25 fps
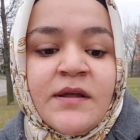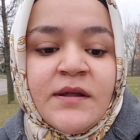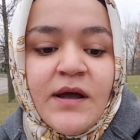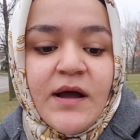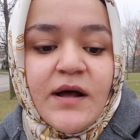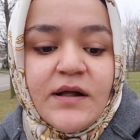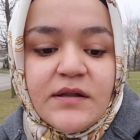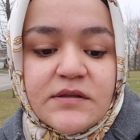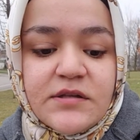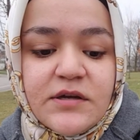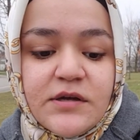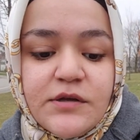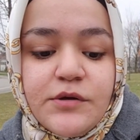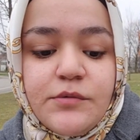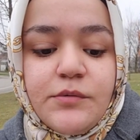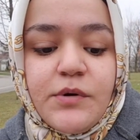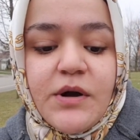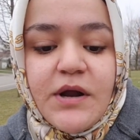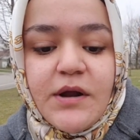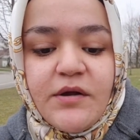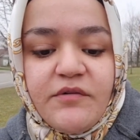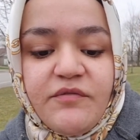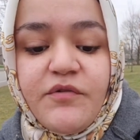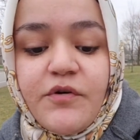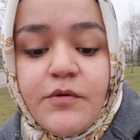I'll tell you
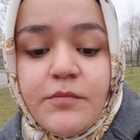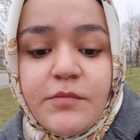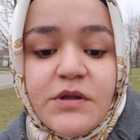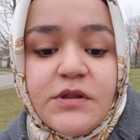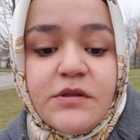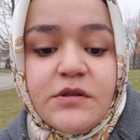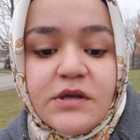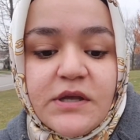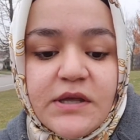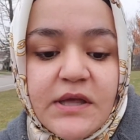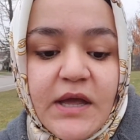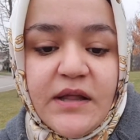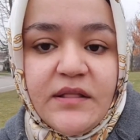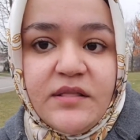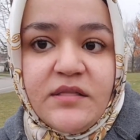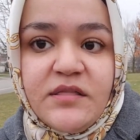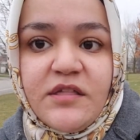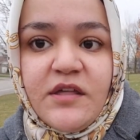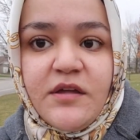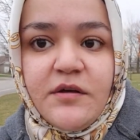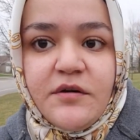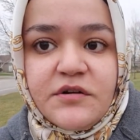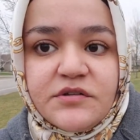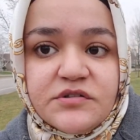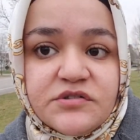why. For me to get
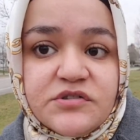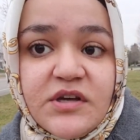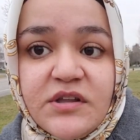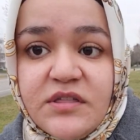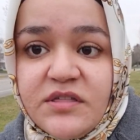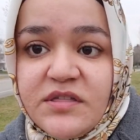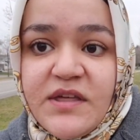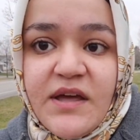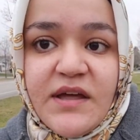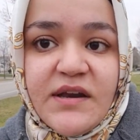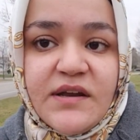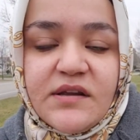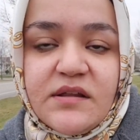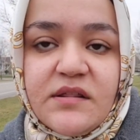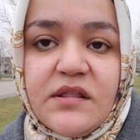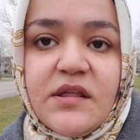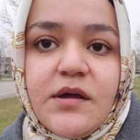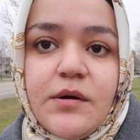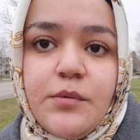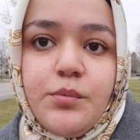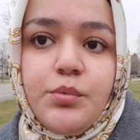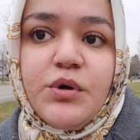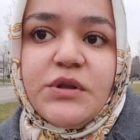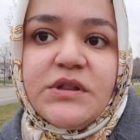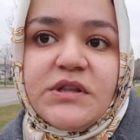there, just getting
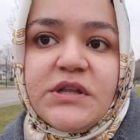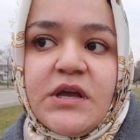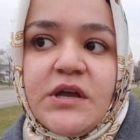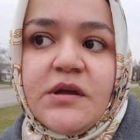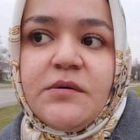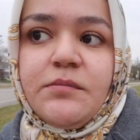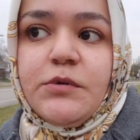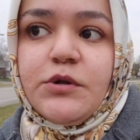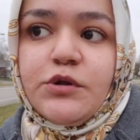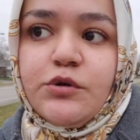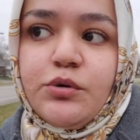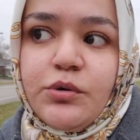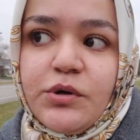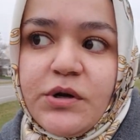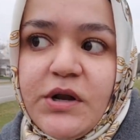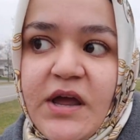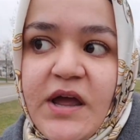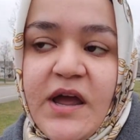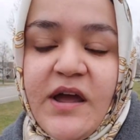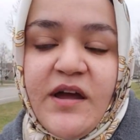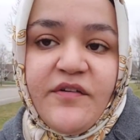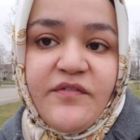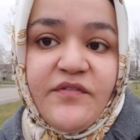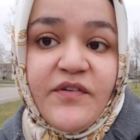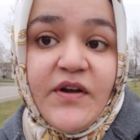there would take me
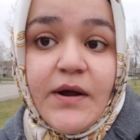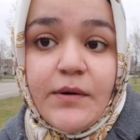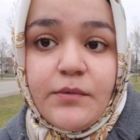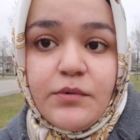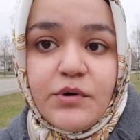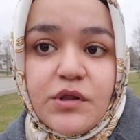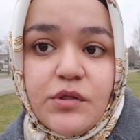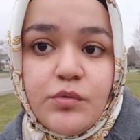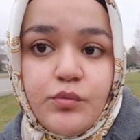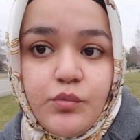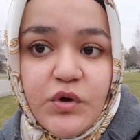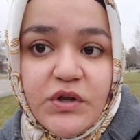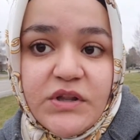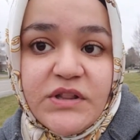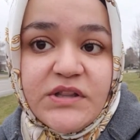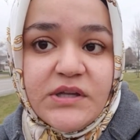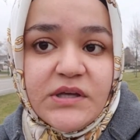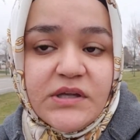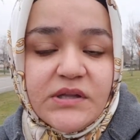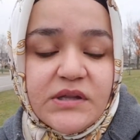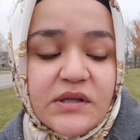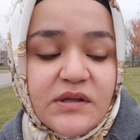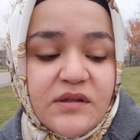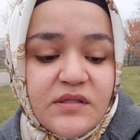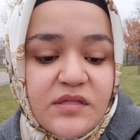2.5 hours with
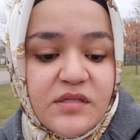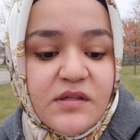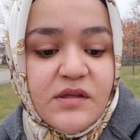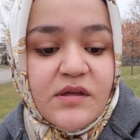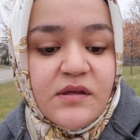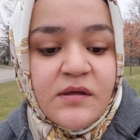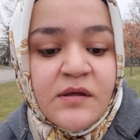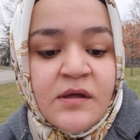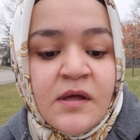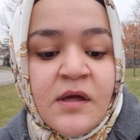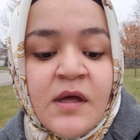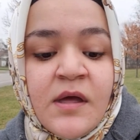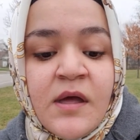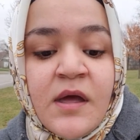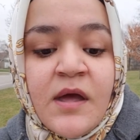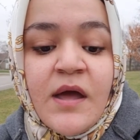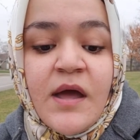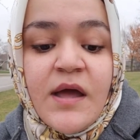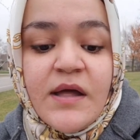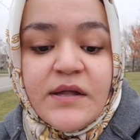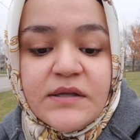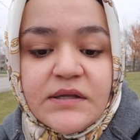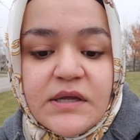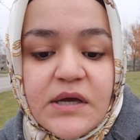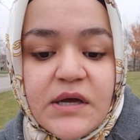TTC,
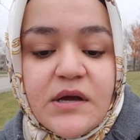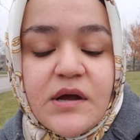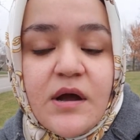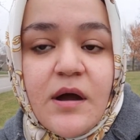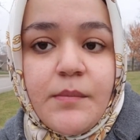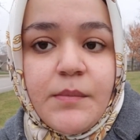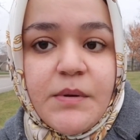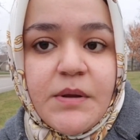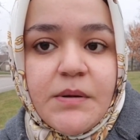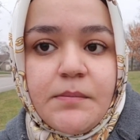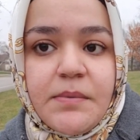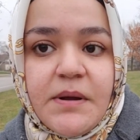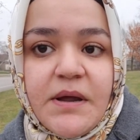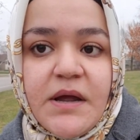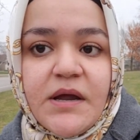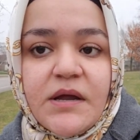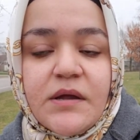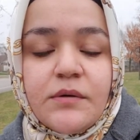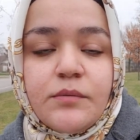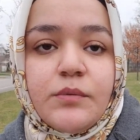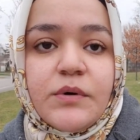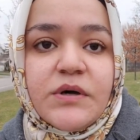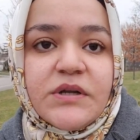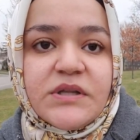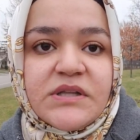and then coming
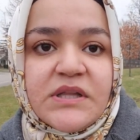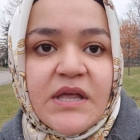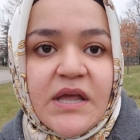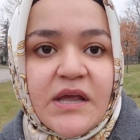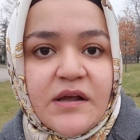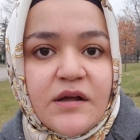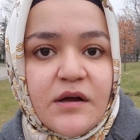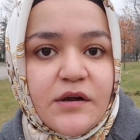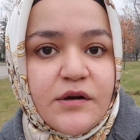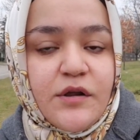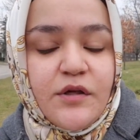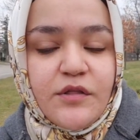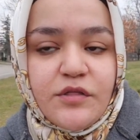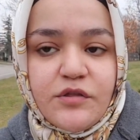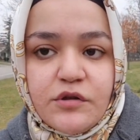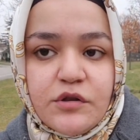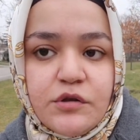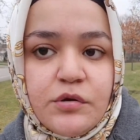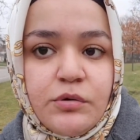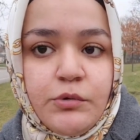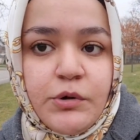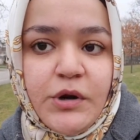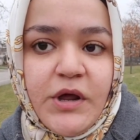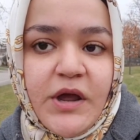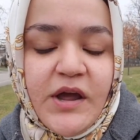back would take another
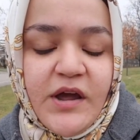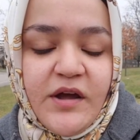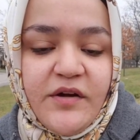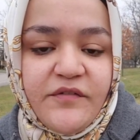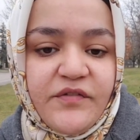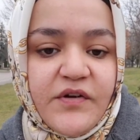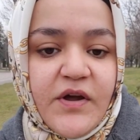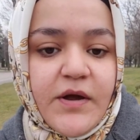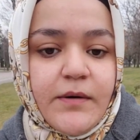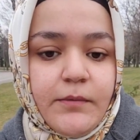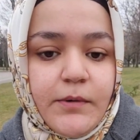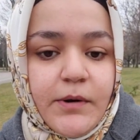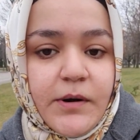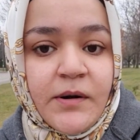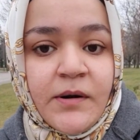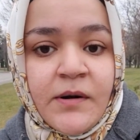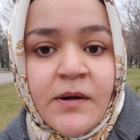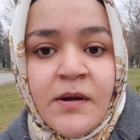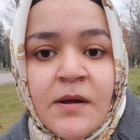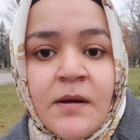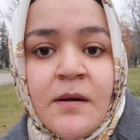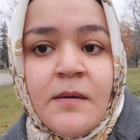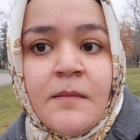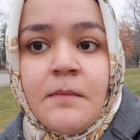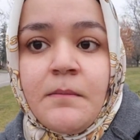2.5 hours.
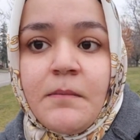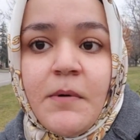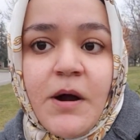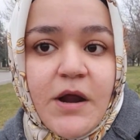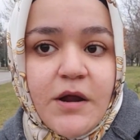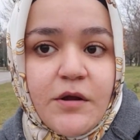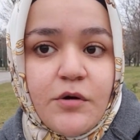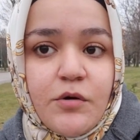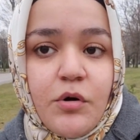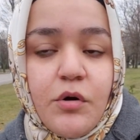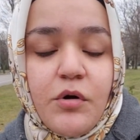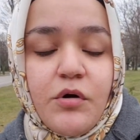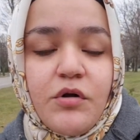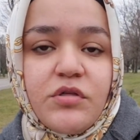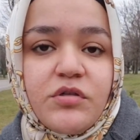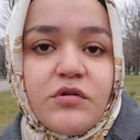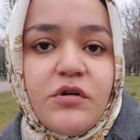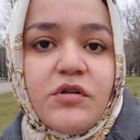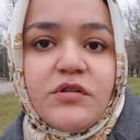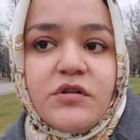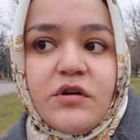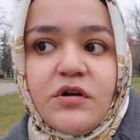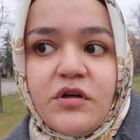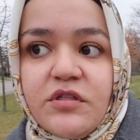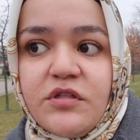My course,
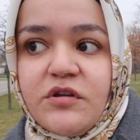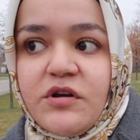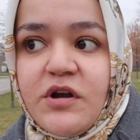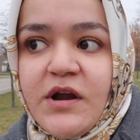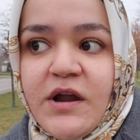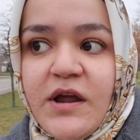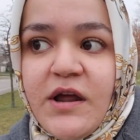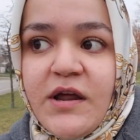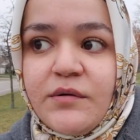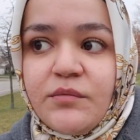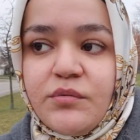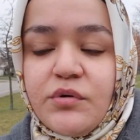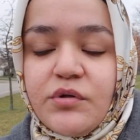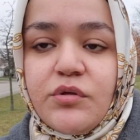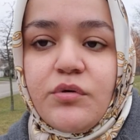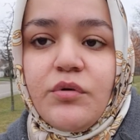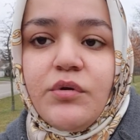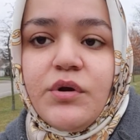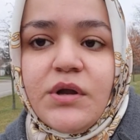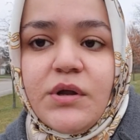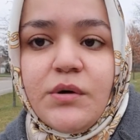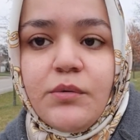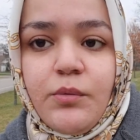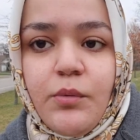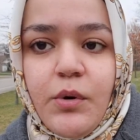on the other hand, was
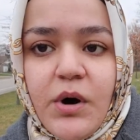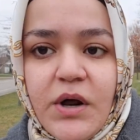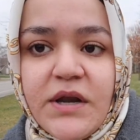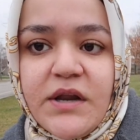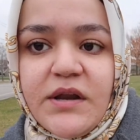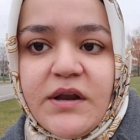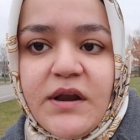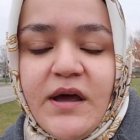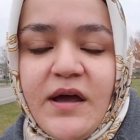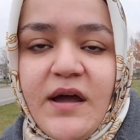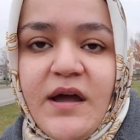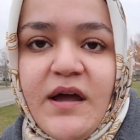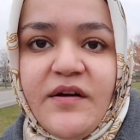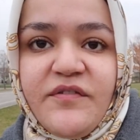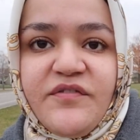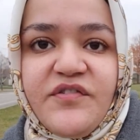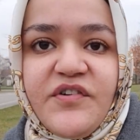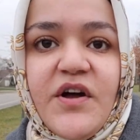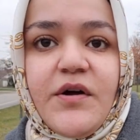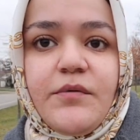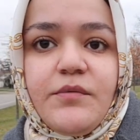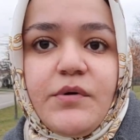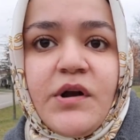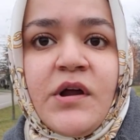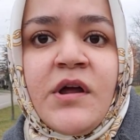only 1.5
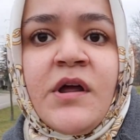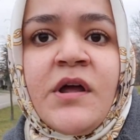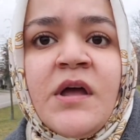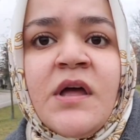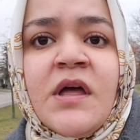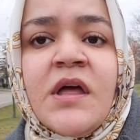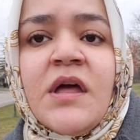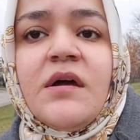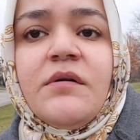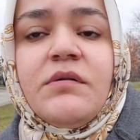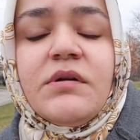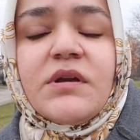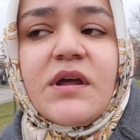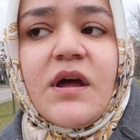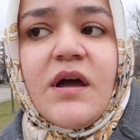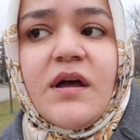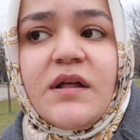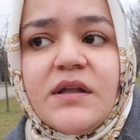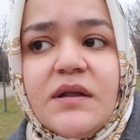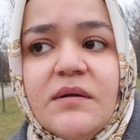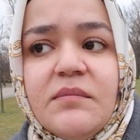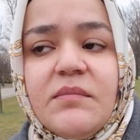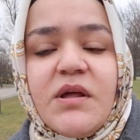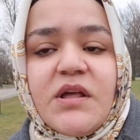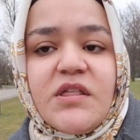hours. It would kind
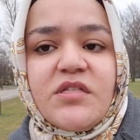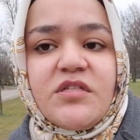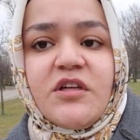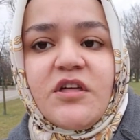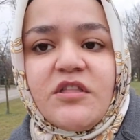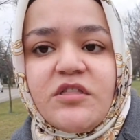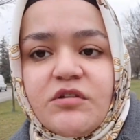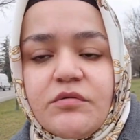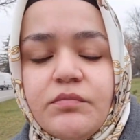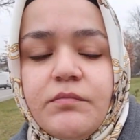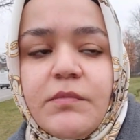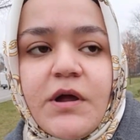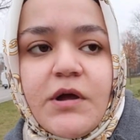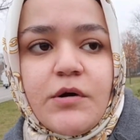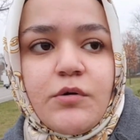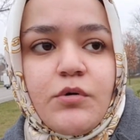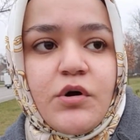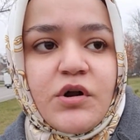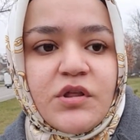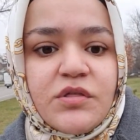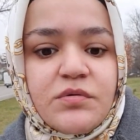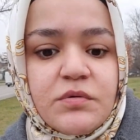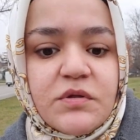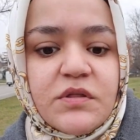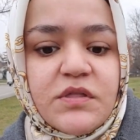of make sense if my
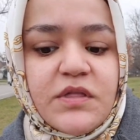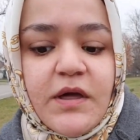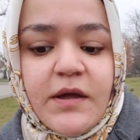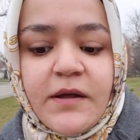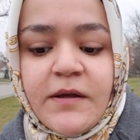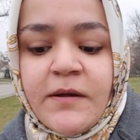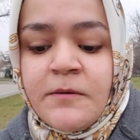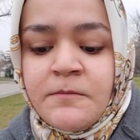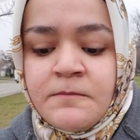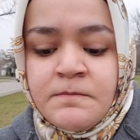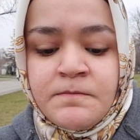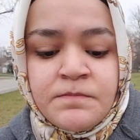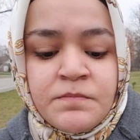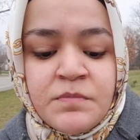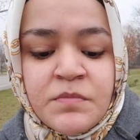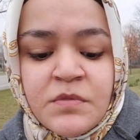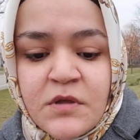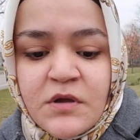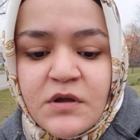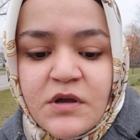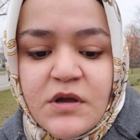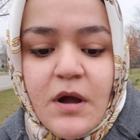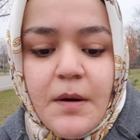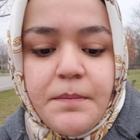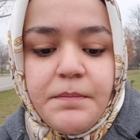course was like
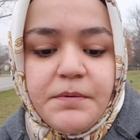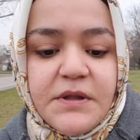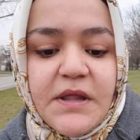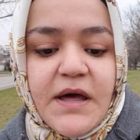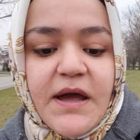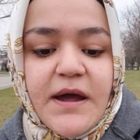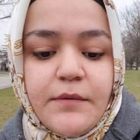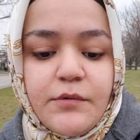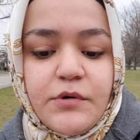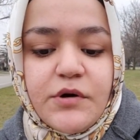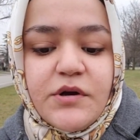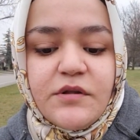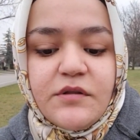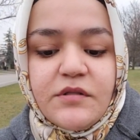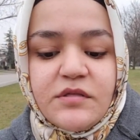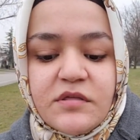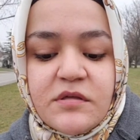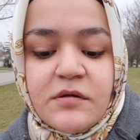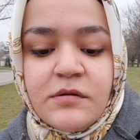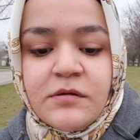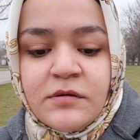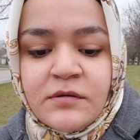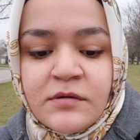a couple hours,